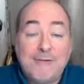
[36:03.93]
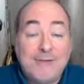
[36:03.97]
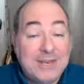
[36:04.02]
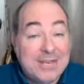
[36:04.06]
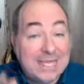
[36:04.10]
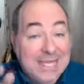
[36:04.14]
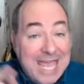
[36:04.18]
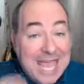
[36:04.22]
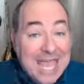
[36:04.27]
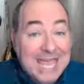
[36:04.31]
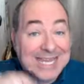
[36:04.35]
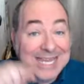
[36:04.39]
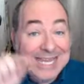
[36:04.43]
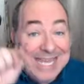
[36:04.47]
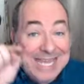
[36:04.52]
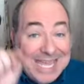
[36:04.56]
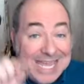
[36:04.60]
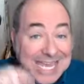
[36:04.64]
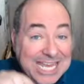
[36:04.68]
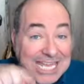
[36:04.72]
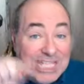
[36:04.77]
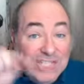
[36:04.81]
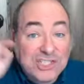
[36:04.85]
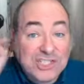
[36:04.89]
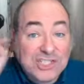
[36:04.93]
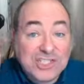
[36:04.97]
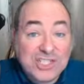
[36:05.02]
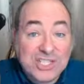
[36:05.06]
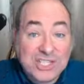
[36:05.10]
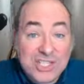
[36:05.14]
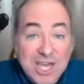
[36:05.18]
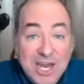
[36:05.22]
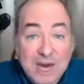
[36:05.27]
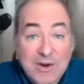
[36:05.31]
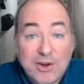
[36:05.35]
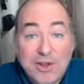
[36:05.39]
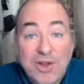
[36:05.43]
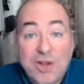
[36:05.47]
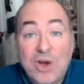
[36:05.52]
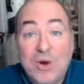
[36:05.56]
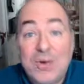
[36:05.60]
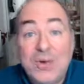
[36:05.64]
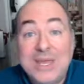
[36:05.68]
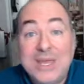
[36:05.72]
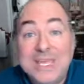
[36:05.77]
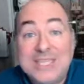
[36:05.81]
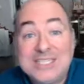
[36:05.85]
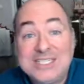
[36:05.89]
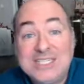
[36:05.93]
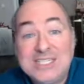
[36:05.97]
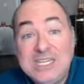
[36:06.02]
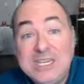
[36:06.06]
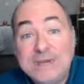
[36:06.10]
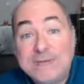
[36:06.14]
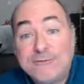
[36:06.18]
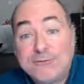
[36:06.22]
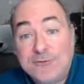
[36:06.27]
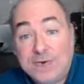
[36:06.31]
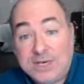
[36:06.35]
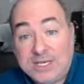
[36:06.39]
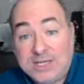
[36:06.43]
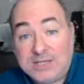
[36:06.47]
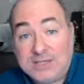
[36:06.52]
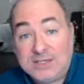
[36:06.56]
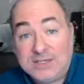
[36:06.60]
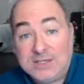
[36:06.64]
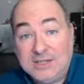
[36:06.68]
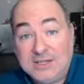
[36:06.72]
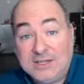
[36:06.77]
And again, each scenario is different.